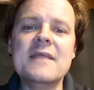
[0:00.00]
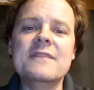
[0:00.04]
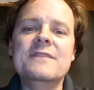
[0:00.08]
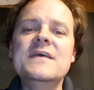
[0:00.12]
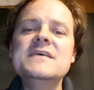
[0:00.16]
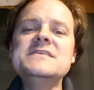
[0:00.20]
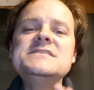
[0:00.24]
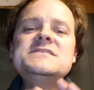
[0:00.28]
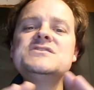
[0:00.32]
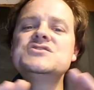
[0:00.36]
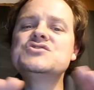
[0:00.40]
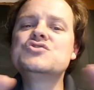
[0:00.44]

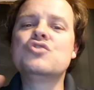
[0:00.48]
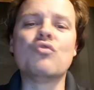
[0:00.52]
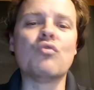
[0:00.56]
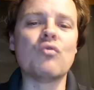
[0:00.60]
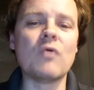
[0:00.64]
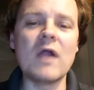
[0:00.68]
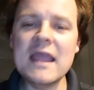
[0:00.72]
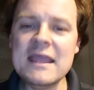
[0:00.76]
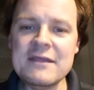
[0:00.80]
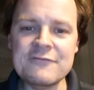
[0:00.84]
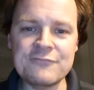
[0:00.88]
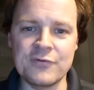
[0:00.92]
This is
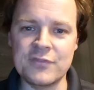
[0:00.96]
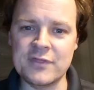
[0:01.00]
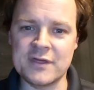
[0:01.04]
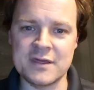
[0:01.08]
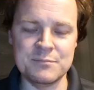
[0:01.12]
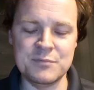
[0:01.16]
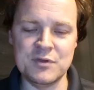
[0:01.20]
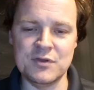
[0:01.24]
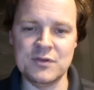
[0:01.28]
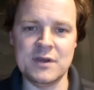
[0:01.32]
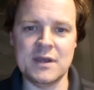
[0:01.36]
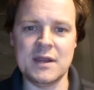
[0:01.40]
great for the
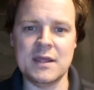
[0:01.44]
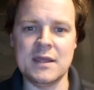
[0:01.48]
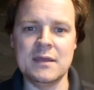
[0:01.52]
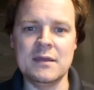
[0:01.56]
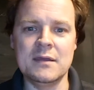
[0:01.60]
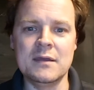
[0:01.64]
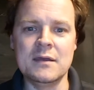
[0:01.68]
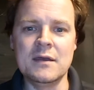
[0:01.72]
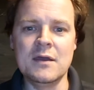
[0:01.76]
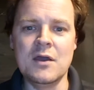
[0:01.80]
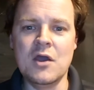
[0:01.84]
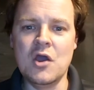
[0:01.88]
community.
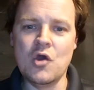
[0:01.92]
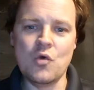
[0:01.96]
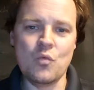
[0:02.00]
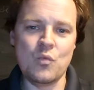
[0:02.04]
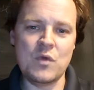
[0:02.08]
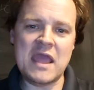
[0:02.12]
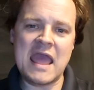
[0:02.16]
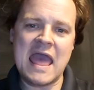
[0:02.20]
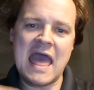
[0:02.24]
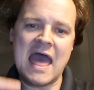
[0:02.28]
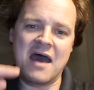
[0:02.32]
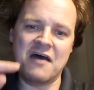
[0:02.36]

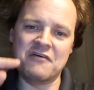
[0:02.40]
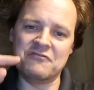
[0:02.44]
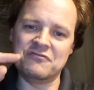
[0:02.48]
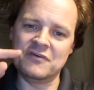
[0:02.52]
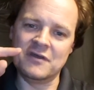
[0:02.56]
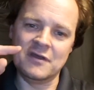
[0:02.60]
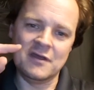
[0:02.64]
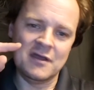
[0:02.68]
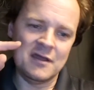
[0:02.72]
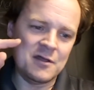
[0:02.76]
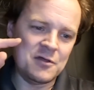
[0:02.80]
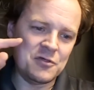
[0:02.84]
We have
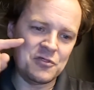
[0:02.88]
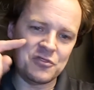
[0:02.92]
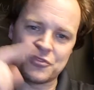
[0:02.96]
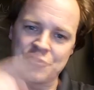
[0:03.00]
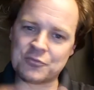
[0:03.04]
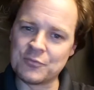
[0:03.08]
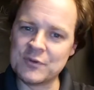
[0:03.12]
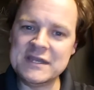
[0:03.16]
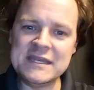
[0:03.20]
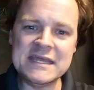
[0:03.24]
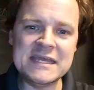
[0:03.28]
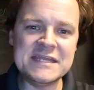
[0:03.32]

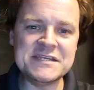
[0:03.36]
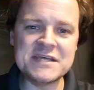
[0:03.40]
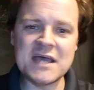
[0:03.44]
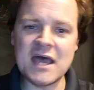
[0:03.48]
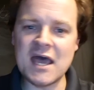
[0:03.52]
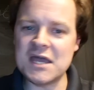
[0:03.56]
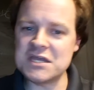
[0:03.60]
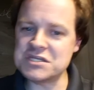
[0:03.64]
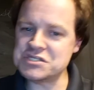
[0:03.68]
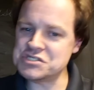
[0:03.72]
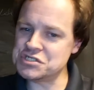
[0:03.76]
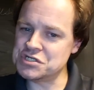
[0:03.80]
3D
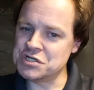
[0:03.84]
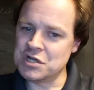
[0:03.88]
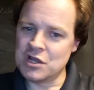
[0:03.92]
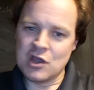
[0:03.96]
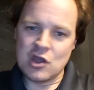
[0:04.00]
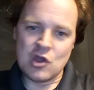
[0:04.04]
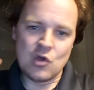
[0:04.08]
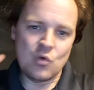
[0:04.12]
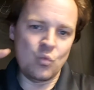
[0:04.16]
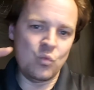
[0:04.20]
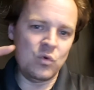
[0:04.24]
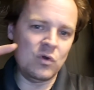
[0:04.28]
touch
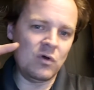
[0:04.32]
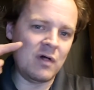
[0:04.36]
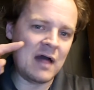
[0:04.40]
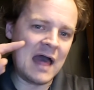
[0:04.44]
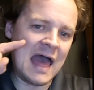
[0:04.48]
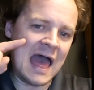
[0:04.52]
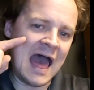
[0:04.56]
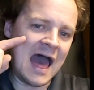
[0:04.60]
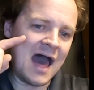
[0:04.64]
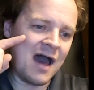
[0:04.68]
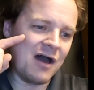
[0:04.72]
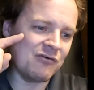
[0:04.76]
will
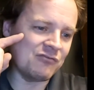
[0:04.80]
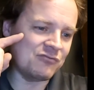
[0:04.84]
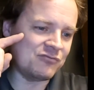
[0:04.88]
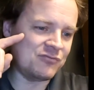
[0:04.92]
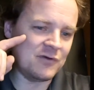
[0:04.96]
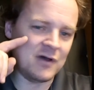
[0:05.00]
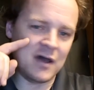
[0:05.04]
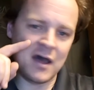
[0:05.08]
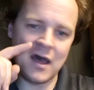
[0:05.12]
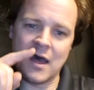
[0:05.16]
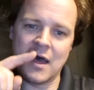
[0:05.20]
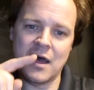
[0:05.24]
have
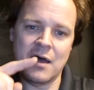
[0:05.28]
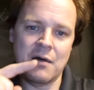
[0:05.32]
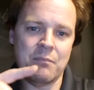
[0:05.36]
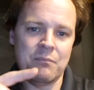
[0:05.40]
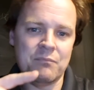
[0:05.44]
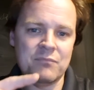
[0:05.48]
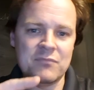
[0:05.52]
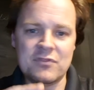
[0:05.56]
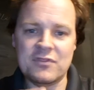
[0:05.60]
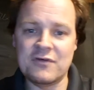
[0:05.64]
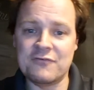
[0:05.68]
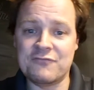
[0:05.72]

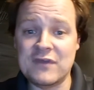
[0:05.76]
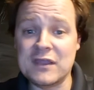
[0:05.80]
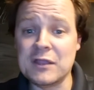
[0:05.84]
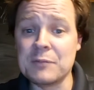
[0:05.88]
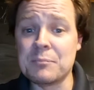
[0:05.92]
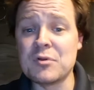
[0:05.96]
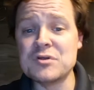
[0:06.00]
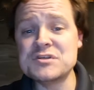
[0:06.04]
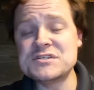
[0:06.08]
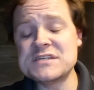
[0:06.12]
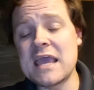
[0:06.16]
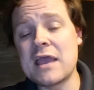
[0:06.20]
the
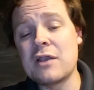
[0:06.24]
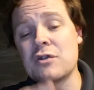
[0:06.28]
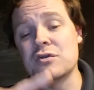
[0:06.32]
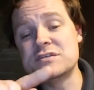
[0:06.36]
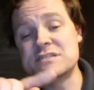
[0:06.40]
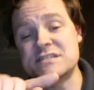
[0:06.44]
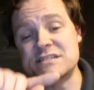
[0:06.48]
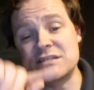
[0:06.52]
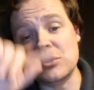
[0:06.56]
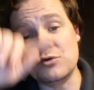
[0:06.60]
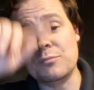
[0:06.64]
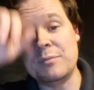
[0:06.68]
fingerprint scanner is
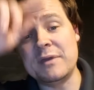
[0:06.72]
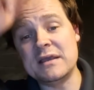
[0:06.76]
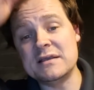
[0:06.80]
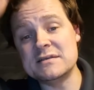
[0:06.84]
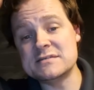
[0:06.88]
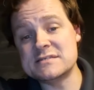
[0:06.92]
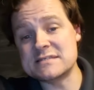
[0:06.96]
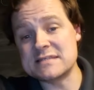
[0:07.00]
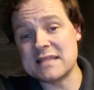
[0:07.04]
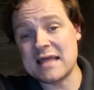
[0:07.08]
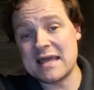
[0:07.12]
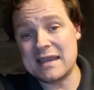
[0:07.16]
still being
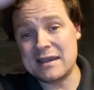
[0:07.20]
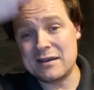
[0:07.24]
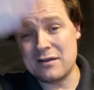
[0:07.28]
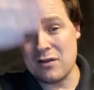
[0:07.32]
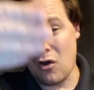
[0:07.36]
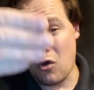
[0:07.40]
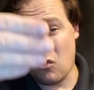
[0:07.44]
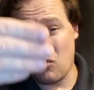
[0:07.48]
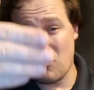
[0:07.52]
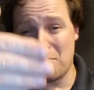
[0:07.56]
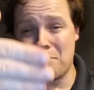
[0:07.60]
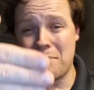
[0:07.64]
slated
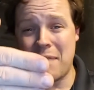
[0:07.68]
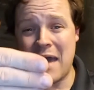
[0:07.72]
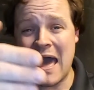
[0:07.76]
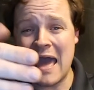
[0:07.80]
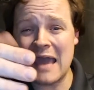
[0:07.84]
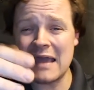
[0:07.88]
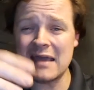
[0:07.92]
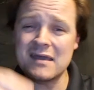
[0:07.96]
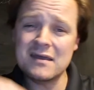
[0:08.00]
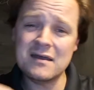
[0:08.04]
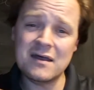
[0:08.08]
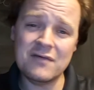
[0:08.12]
on the
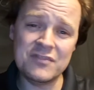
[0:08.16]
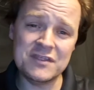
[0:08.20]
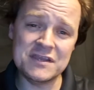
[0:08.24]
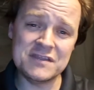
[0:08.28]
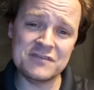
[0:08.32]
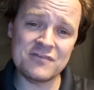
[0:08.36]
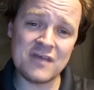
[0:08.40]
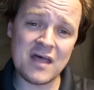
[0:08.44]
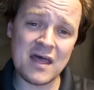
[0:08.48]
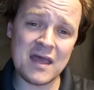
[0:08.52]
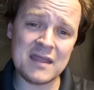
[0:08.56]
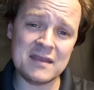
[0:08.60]
back of the
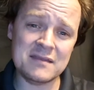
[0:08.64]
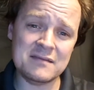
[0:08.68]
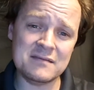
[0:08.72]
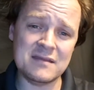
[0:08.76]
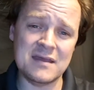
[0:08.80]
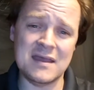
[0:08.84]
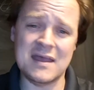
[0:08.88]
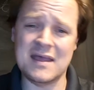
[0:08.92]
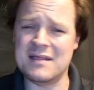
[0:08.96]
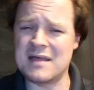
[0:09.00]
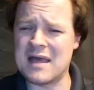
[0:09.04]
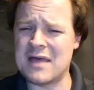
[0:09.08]
design.
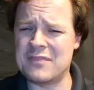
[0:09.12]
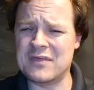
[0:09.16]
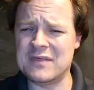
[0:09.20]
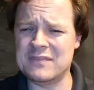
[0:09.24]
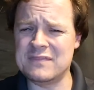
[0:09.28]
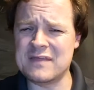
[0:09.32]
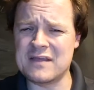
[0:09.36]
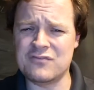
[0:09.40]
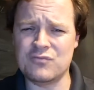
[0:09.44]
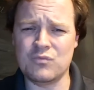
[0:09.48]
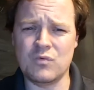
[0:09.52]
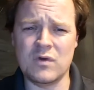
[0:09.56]
I think
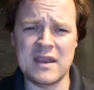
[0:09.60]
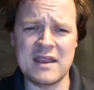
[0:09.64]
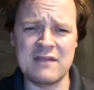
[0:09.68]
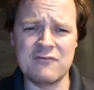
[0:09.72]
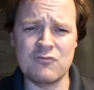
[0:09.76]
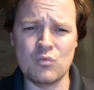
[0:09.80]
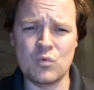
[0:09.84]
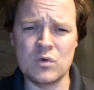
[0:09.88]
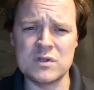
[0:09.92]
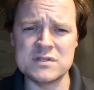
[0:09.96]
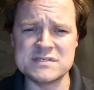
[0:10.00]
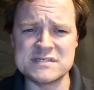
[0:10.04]
that's what
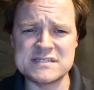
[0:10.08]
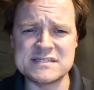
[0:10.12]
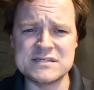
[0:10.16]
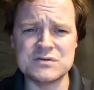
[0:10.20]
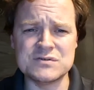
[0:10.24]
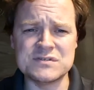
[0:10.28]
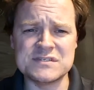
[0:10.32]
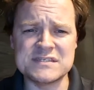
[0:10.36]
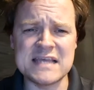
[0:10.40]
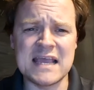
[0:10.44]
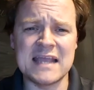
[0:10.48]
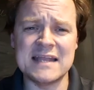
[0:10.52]
everyone's
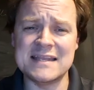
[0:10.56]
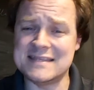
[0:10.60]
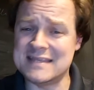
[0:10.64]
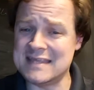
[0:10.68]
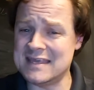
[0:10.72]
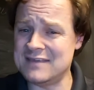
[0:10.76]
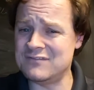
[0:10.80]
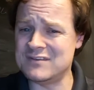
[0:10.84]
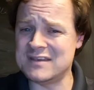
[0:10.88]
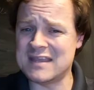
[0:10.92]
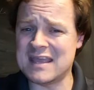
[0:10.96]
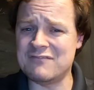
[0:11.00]
still saying.
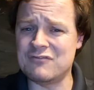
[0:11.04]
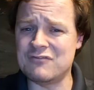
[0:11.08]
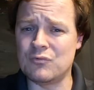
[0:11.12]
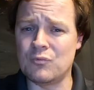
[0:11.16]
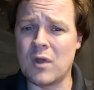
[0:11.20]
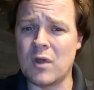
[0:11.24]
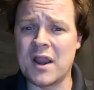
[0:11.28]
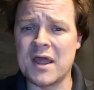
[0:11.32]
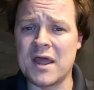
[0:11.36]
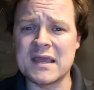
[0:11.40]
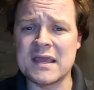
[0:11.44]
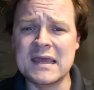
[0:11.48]
Even David
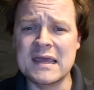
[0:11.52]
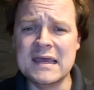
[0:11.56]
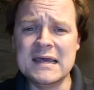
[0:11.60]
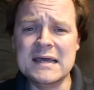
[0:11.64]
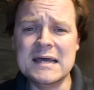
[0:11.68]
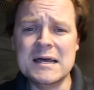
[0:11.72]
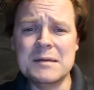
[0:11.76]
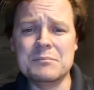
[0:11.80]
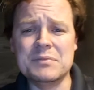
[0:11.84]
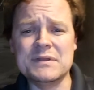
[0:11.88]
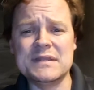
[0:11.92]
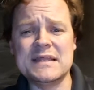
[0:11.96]
Ruddock
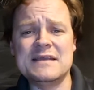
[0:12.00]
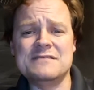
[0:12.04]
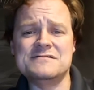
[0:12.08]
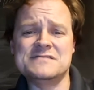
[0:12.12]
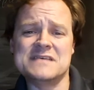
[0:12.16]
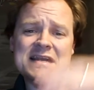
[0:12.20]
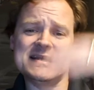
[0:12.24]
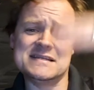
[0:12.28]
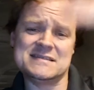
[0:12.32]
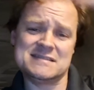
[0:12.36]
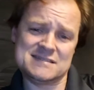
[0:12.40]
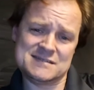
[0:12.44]
believes
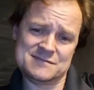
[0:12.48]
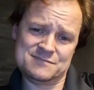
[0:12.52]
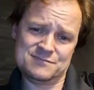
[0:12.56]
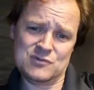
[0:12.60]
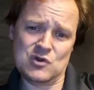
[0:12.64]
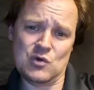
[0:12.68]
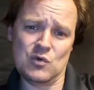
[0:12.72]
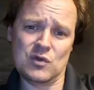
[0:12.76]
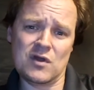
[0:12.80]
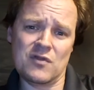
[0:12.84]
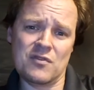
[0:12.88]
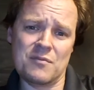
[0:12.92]
that it's
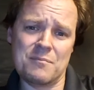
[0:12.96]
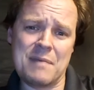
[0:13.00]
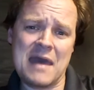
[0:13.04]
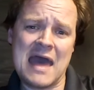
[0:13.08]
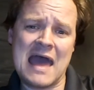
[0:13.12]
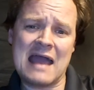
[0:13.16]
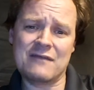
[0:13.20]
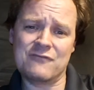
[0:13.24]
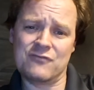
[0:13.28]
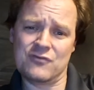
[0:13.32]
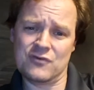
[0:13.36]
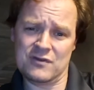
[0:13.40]
going on the
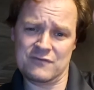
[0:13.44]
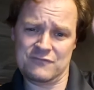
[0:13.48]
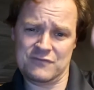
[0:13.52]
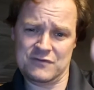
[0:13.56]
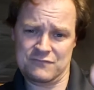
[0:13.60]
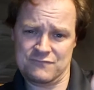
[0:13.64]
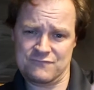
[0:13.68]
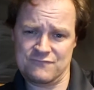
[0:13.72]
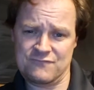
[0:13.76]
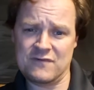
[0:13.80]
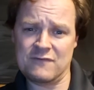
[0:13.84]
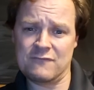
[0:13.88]
back for
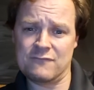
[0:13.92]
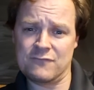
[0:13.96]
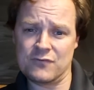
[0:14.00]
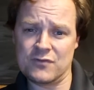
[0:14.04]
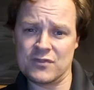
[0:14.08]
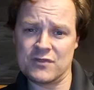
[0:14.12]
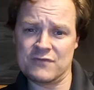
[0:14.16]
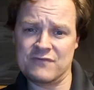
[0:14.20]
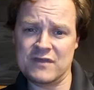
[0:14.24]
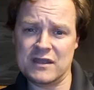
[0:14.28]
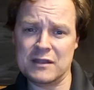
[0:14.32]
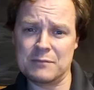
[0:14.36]

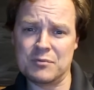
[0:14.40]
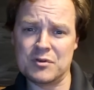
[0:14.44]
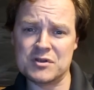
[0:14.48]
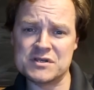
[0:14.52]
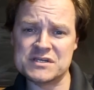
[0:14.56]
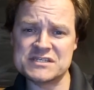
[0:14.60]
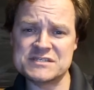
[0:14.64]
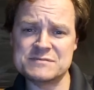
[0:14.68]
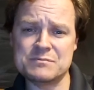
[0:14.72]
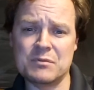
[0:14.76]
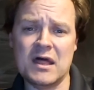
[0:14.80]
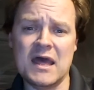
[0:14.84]
the fingerprint
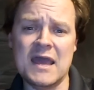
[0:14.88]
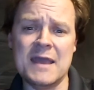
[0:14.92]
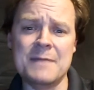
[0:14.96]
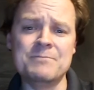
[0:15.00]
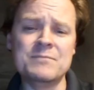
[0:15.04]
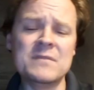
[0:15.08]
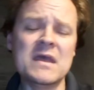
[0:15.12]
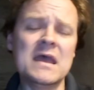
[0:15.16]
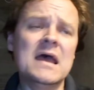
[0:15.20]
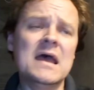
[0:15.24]
display.